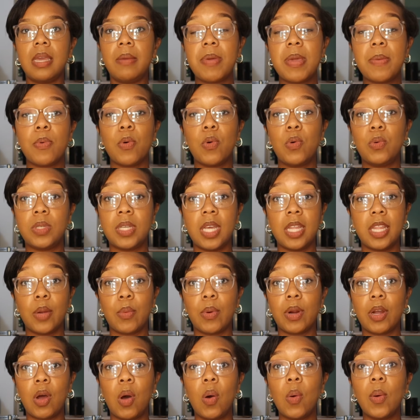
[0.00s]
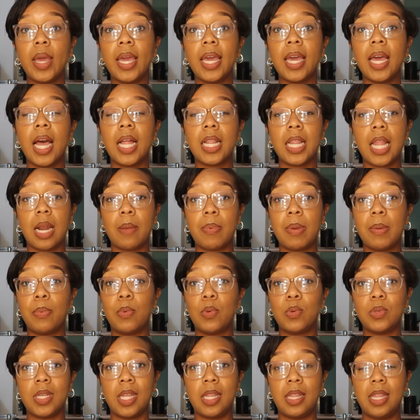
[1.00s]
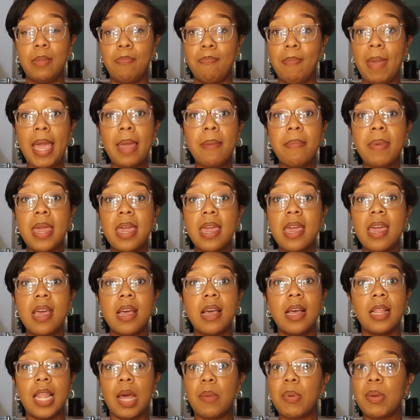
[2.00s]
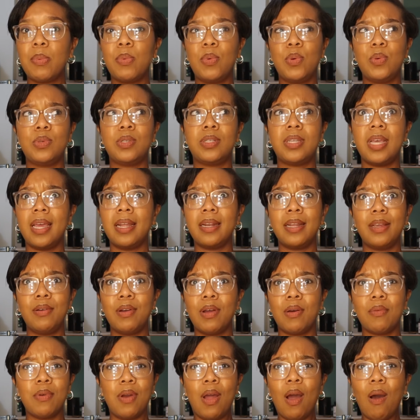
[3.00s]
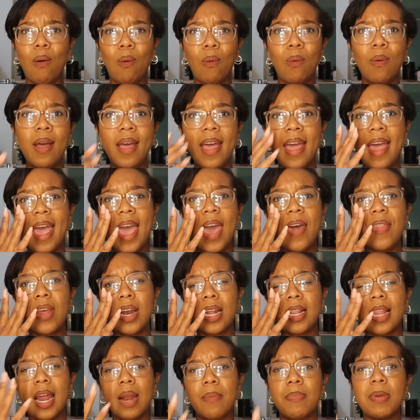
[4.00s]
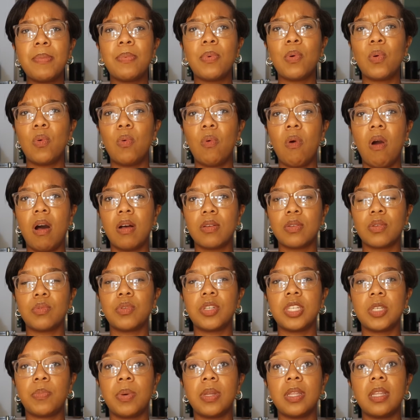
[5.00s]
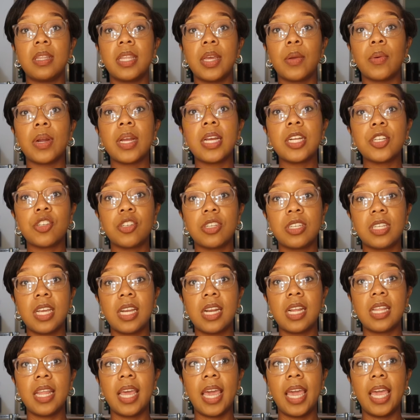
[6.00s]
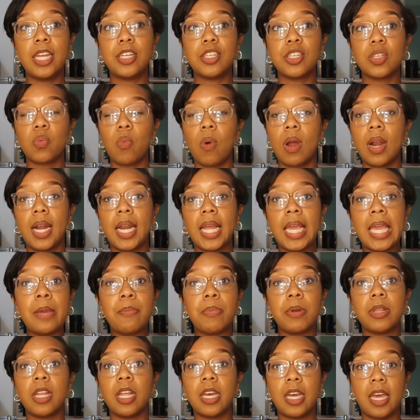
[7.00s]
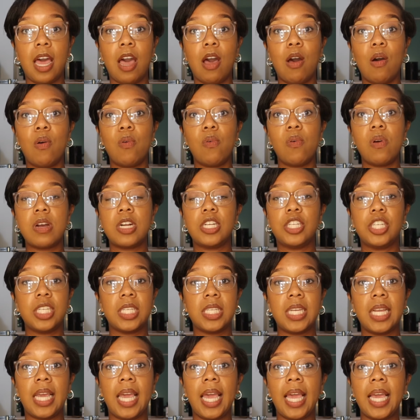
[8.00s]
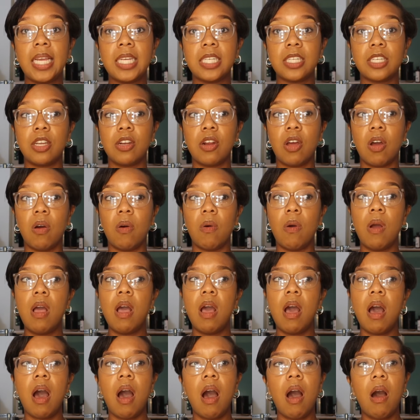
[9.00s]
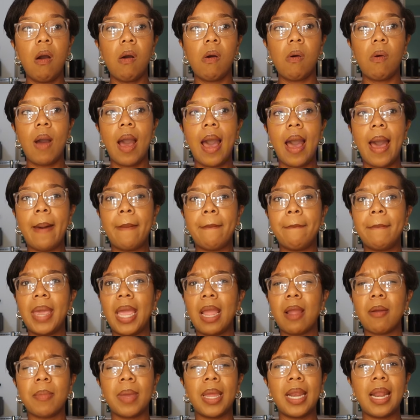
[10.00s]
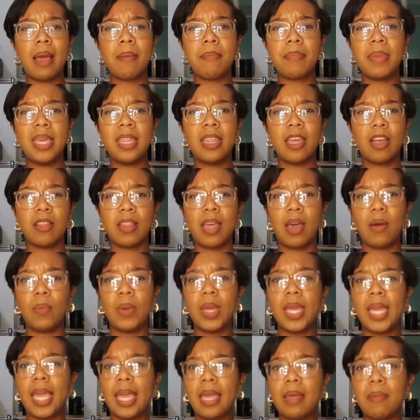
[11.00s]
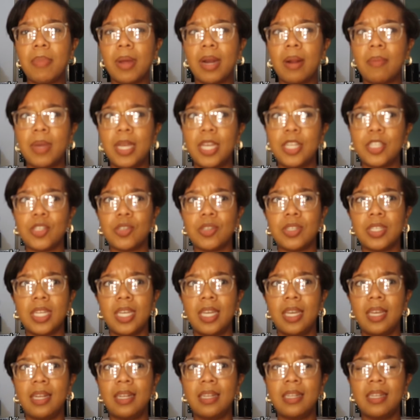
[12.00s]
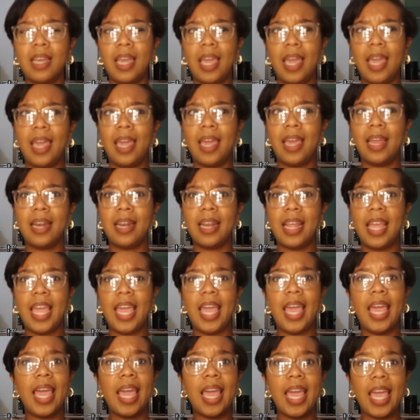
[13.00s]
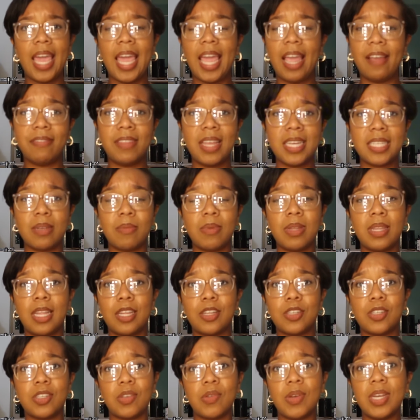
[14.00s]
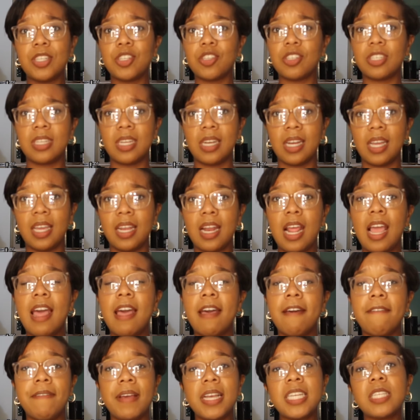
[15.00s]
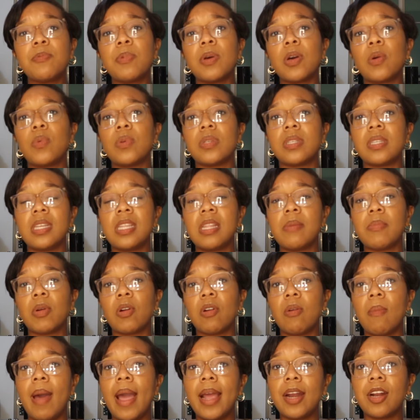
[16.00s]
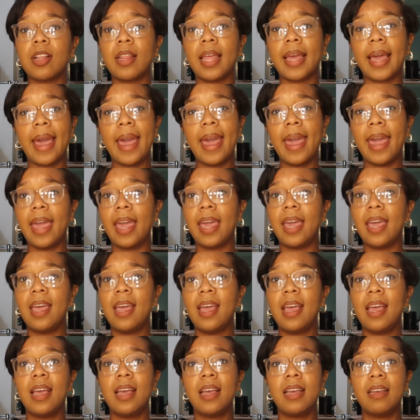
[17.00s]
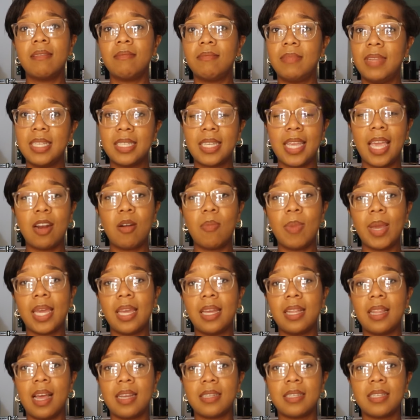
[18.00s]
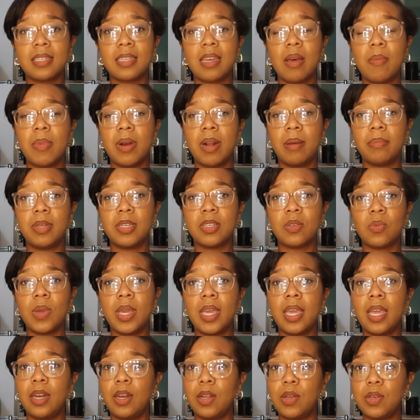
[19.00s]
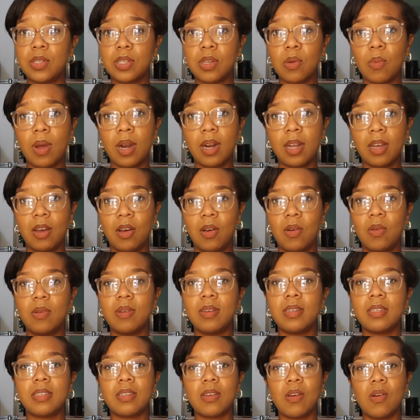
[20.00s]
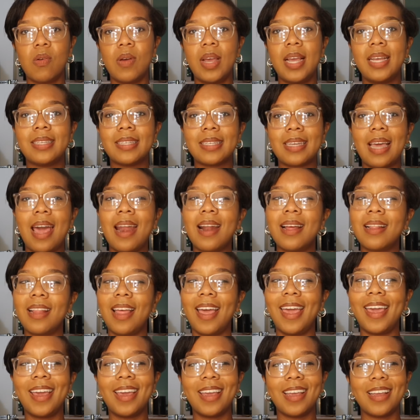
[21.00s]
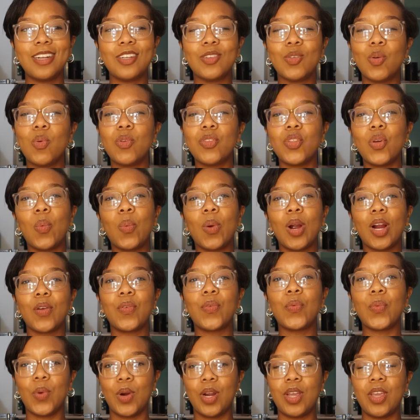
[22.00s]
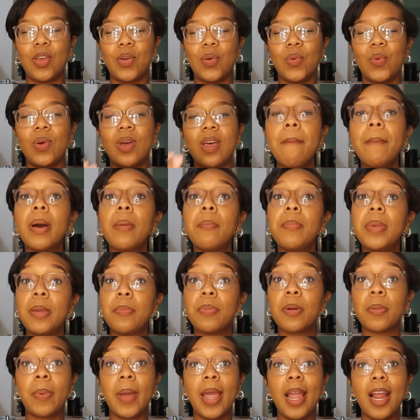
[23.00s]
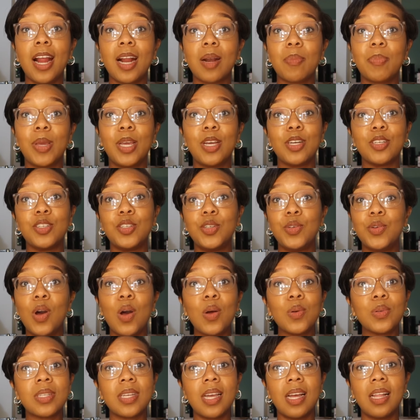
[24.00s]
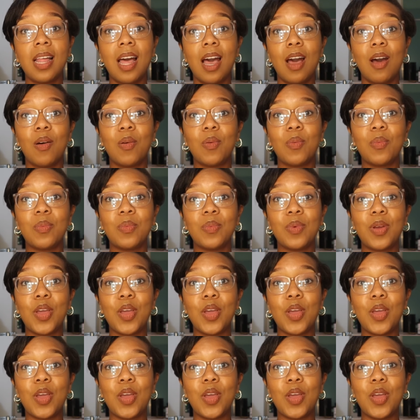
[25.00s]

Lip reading: People who said they were going, a lot of people who said maybe, a lot of people who said, you know, no, and then a lot of people who also just put that they were interested and they just wanted to keep a lookout just in case, you know, oh, I may or may not be there that weekend, but I'm interested. And if that's something that you're still interested in, Facebook will send them a reminder like, hey, this candle making class is coming up this weekend. Do you still want to go? So it's kind of like doing the work for you, but be prepared because you're going to sell out.